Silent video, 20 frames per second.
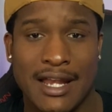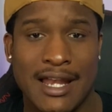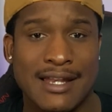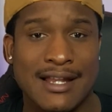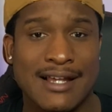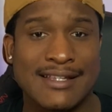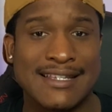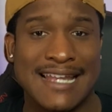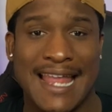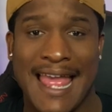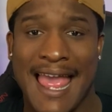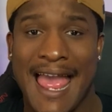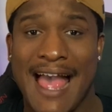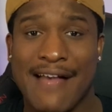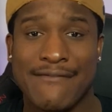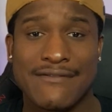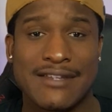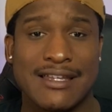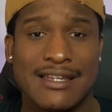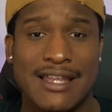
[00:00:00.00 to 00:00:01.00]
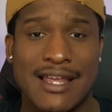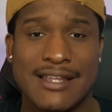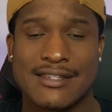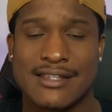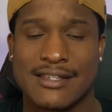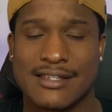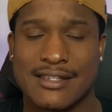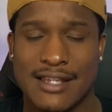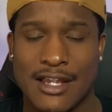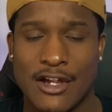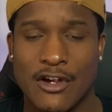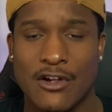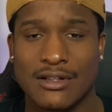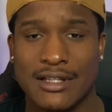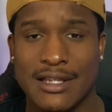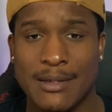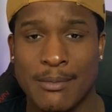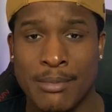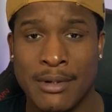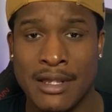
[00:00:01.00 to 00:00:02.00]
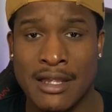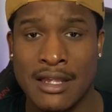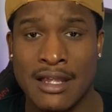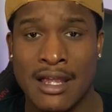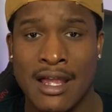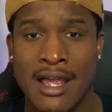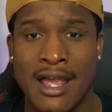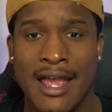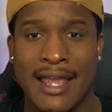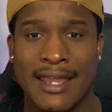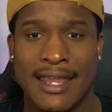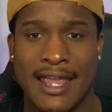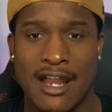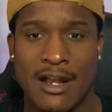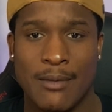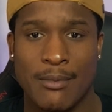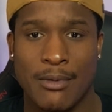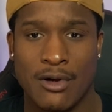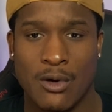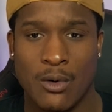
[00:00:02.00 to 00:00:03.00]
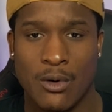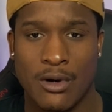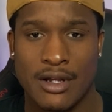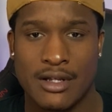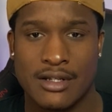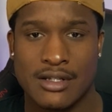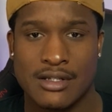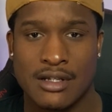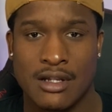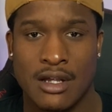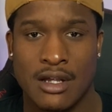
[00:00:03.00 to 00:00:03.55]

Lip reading: It doesn't have to necessarily be cannabinoids.